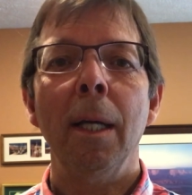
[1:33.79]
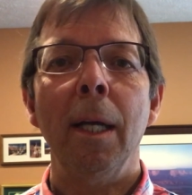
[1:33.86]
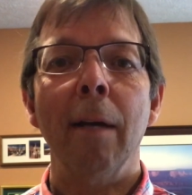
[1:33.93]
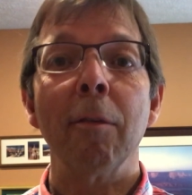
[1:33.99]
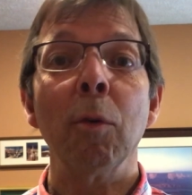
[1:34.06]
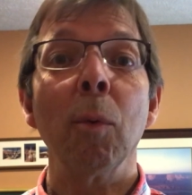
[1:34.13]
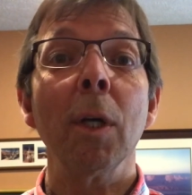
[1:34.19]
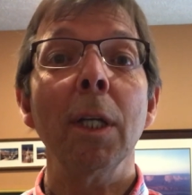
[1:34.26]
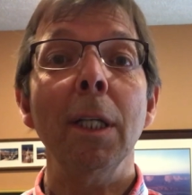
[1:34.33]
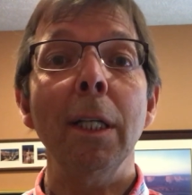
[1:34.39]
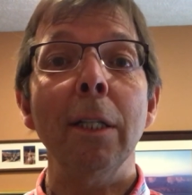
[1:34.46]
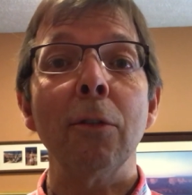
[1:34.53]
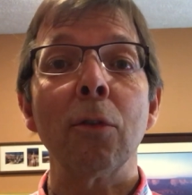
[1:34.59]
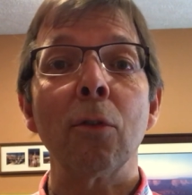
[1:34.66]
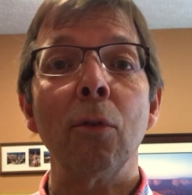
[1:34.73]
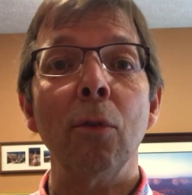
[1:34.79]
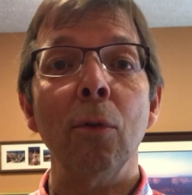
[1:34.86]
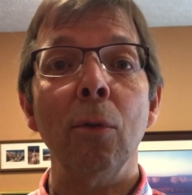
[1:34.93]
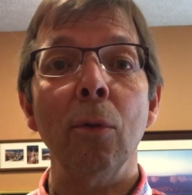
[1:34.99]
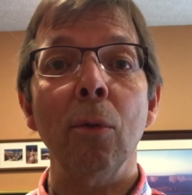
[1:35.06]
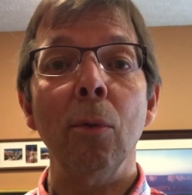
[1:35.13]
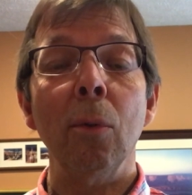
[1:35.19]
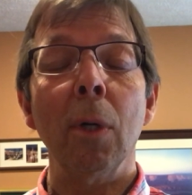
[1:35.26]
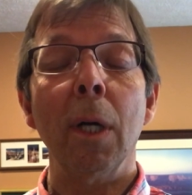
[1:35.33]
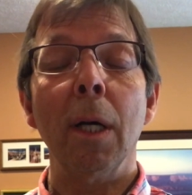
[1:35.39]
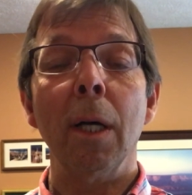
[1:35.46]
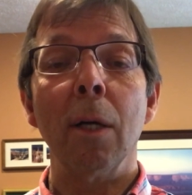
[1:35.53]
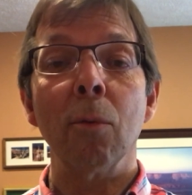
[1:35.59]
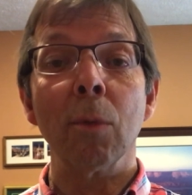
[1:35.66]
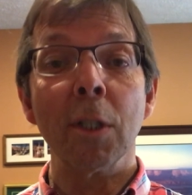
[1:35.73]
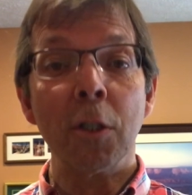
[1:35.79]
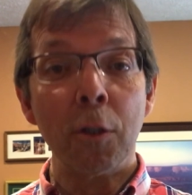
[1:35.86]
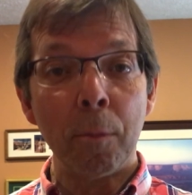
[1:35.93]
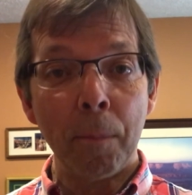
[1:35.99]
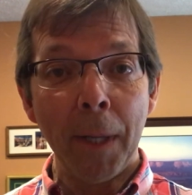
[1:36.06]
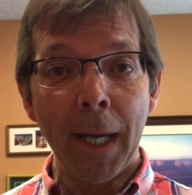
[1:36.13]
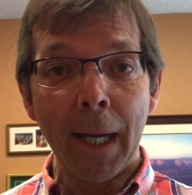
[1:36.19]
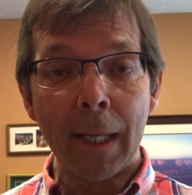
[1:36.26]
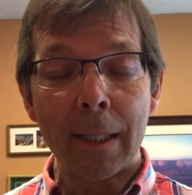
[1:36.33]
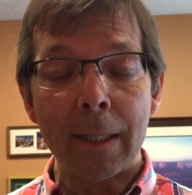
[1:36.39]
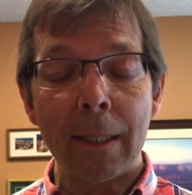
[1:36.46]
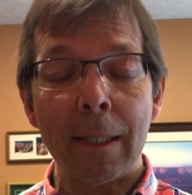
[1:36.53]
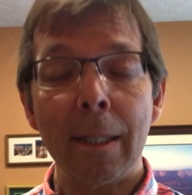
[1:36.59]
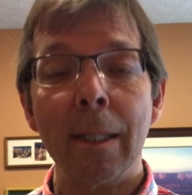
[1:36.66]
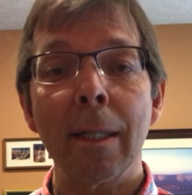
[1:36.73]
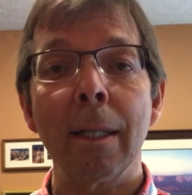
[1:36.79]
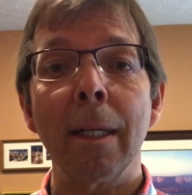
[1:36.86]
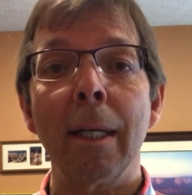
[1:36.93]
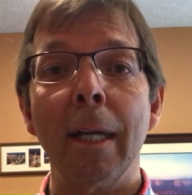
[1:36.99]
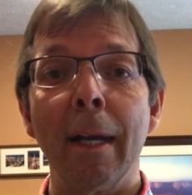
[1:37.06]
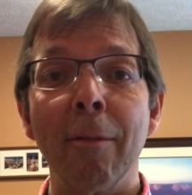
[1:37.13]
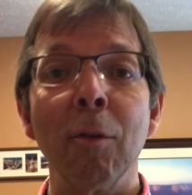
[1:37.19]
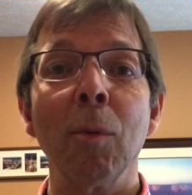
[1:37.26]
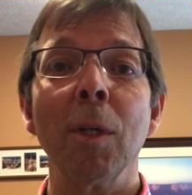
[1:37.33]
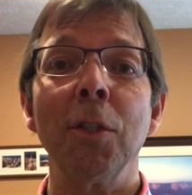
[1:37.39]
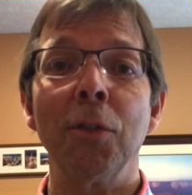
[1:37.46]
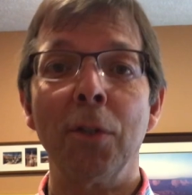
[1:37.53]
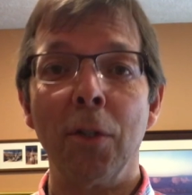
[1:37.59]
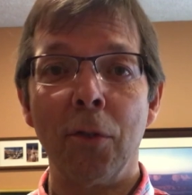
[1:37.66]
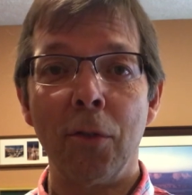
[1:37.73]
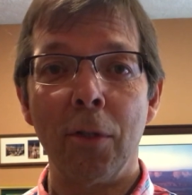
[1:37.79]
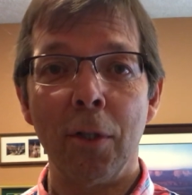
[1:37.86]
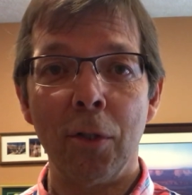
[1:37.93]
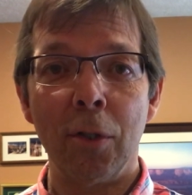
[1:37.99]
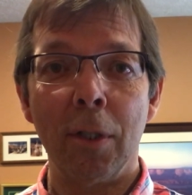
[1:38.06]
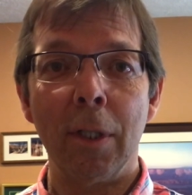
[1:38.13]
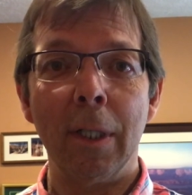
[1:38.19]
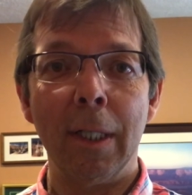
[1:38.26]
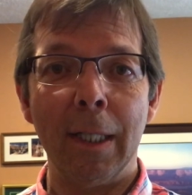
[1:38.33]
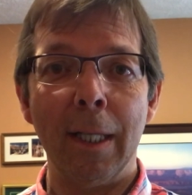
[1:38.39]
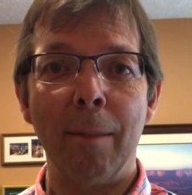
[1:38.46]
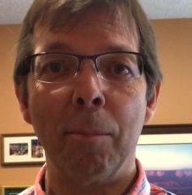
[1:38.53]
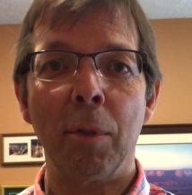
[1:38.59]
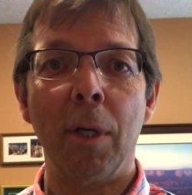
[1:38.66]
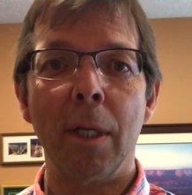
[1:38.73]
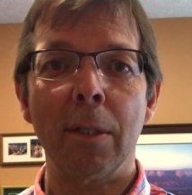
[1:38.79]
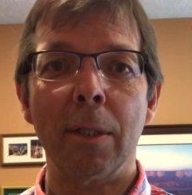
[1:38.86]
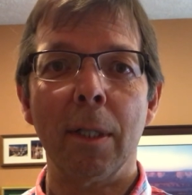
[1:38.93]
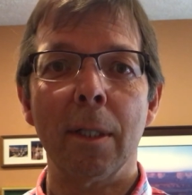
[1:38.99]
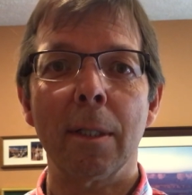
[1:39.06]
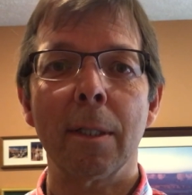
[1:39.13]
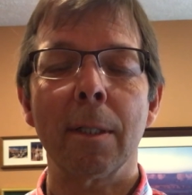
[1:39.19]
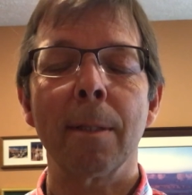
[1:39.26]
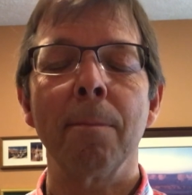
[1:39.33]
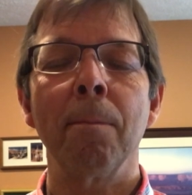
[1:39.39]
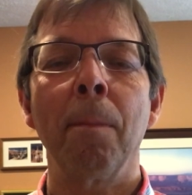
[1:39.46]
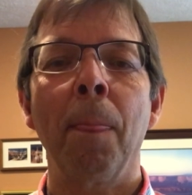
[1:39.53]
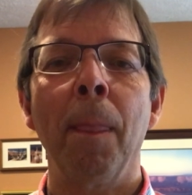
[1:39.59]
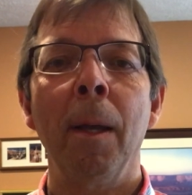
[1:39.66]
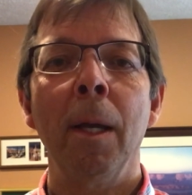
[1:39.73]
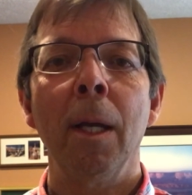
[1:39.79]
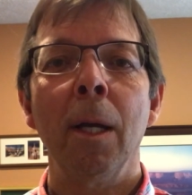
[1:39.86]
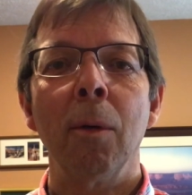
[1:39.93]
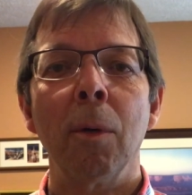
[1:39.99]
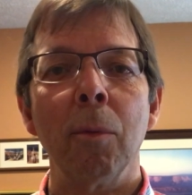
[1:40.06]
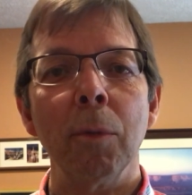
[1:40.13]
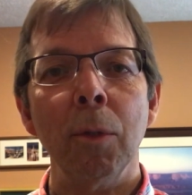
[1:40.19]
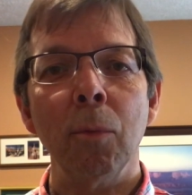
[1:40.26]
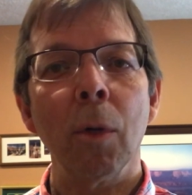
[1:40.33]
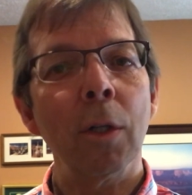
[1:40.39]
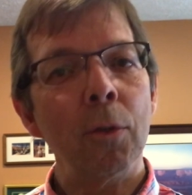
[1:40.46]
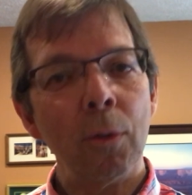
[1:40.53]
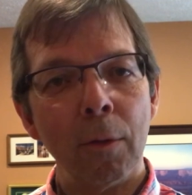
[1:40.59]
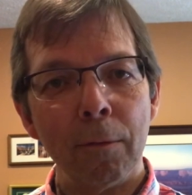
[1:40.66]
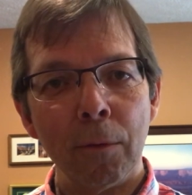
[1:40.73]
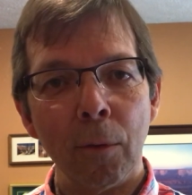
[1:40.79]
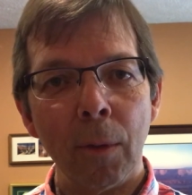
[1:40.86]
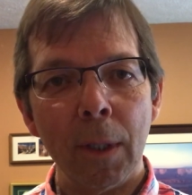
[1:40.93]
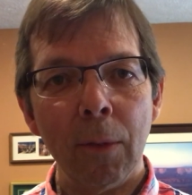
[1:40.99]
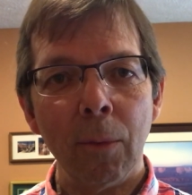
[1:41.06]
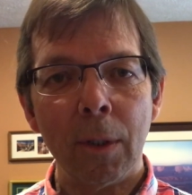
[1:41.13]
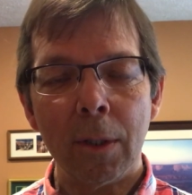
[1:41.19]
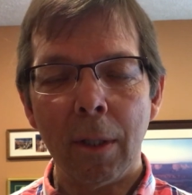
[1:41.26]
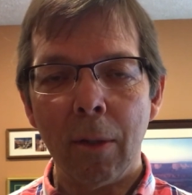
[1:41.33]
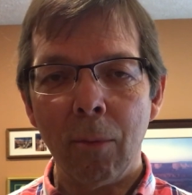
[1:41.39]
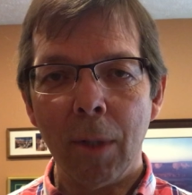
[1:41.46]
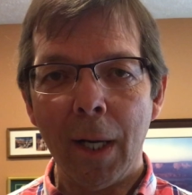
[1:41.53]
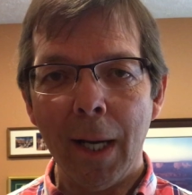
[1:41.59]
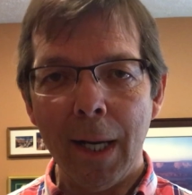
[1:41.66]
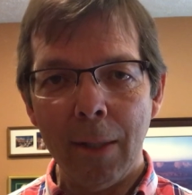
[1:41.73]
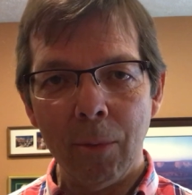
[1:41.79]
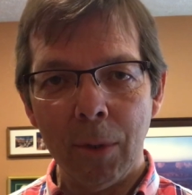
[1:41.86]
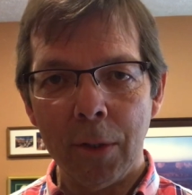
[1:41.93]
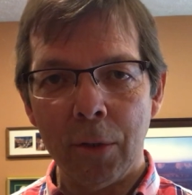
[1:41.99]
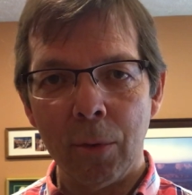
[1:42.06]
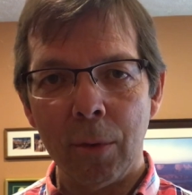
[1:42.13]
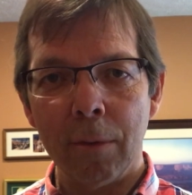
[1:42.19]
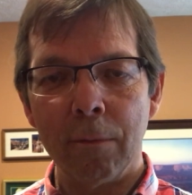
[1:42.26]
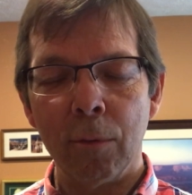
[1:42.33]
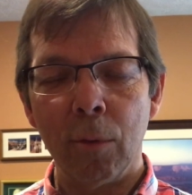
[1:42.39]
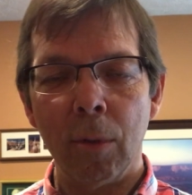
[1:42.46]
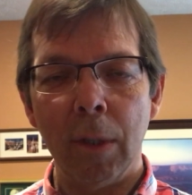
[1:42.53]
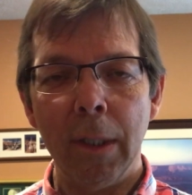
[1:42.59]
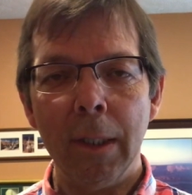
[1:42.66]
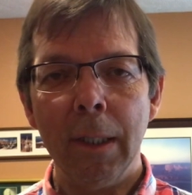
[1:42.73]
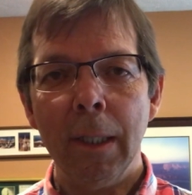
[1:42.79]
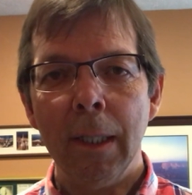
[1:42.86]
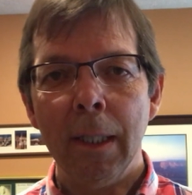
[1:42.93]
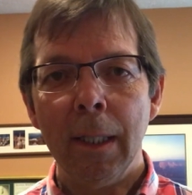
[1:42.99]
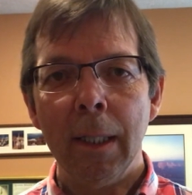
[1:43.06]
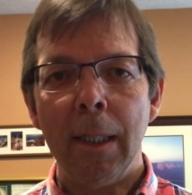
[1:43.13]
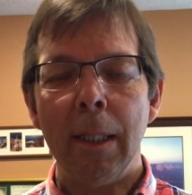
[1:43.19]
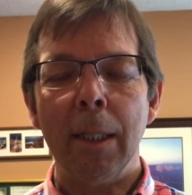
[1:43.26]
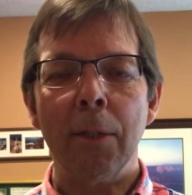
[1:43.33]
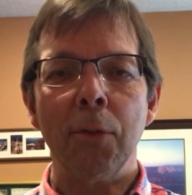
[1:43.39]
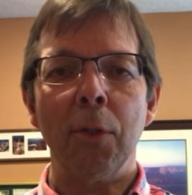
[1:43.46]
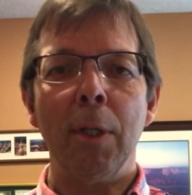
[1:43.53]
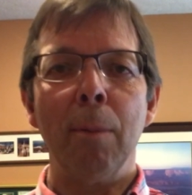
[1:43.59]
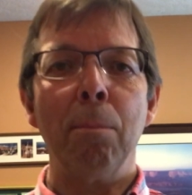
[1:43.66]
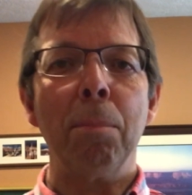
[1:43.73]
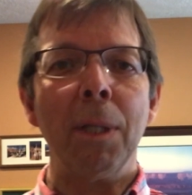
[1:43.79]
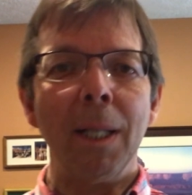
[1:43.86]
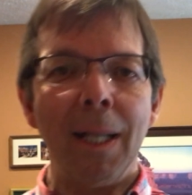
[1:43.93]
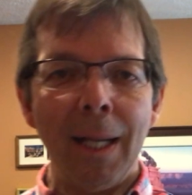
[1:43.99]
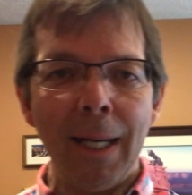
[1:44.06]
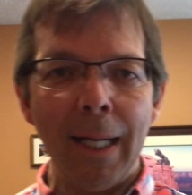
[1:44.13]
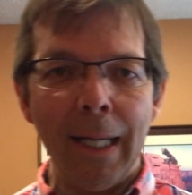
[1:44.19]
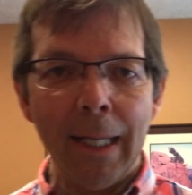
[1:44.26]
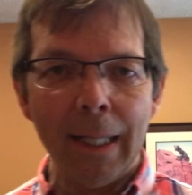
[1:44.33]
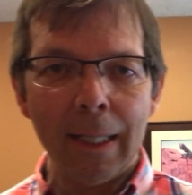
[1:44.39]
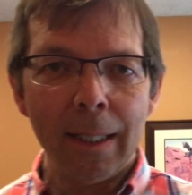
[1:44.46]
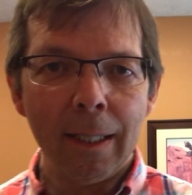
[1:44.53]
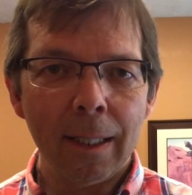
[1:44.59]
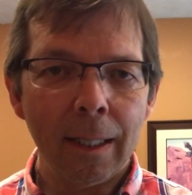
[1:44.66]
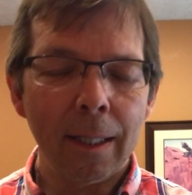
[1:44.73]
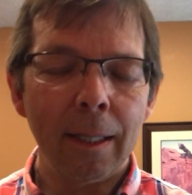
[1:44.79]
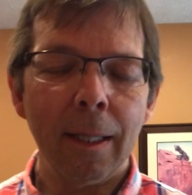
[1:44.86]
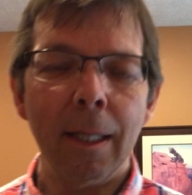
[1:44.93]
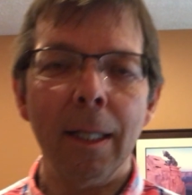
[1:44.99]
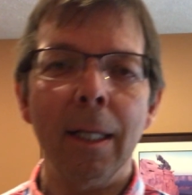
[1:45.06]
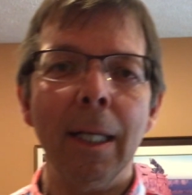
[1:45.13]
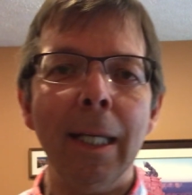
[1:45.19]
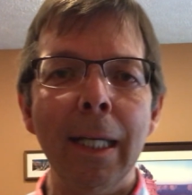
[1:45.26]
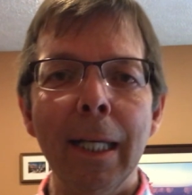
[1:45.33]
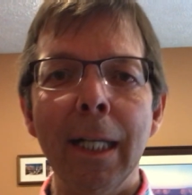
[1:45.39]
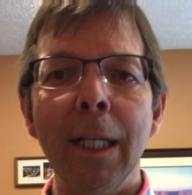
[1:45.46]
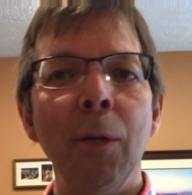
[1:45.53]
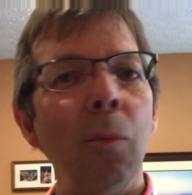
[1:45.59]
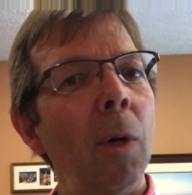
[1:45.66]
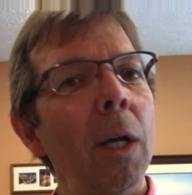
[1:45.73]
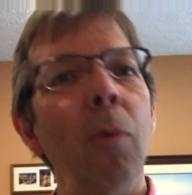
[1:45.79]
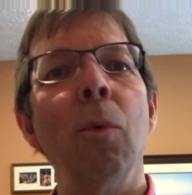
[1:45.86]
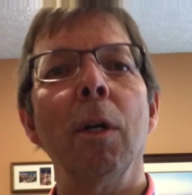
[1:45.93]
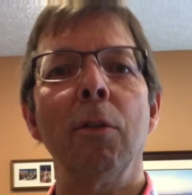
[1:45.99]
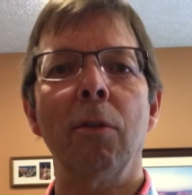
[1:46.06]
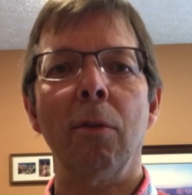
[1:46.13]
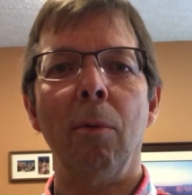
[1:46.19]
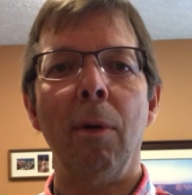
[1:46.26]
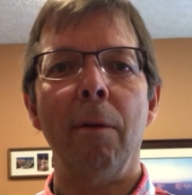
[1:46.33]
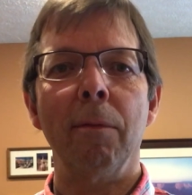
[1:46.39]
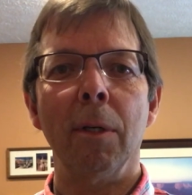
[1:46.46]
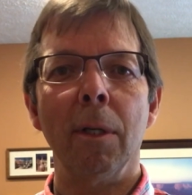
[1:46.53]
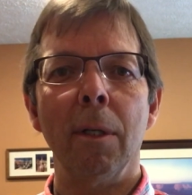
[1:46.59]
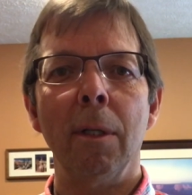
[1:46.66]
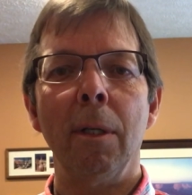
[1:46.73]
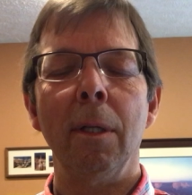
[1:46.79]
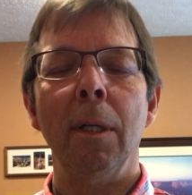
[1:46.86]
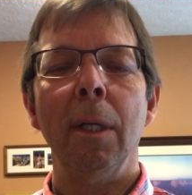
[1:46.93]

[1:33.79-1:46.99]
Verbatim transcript: Everyone needs to uh, respect everyone's decision in that process. What we want to avoid, what, to, what I want to avoid, is implying in any way whatsoever